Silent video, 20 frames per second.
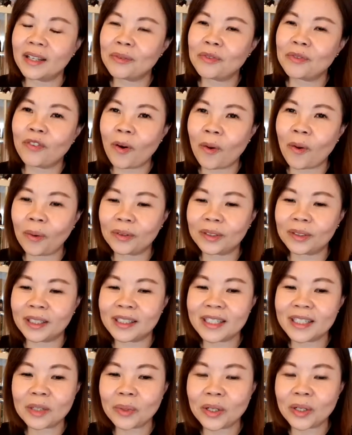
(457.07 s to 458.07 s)
They
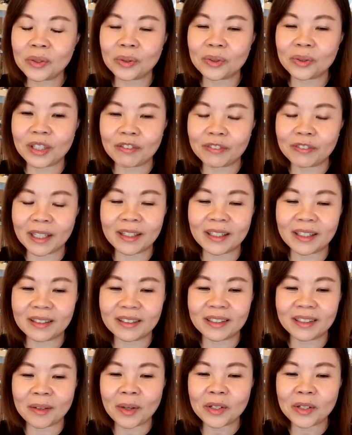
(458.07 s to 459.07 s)
just want to, if
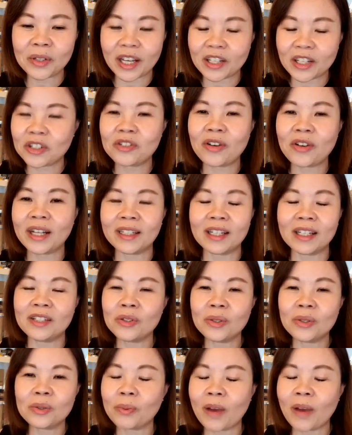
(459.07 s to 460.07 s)
they want to extract,
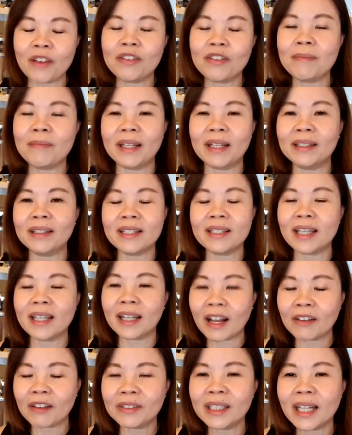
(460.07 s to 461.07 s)
they choose whatever
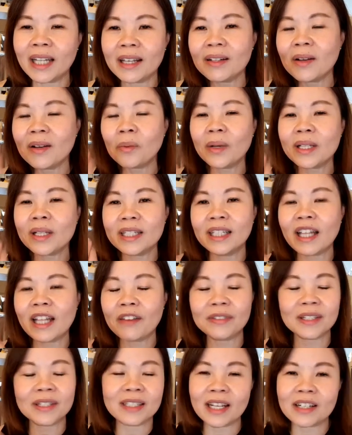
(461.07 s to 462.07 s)
methods, and after that, what's
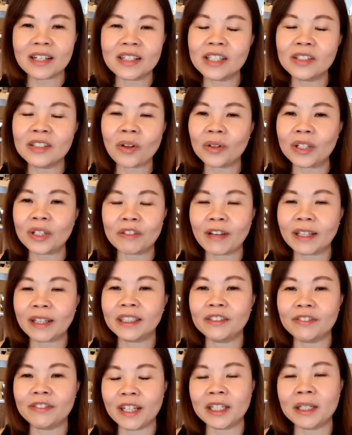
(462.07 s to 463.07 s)
left is actually not
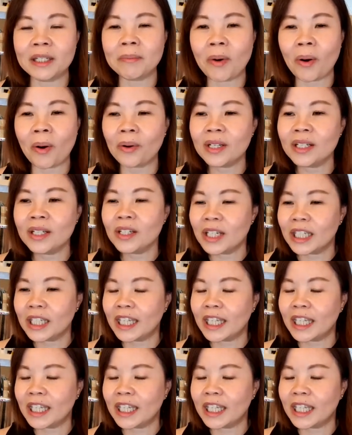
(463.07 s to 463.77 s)
effective anymore.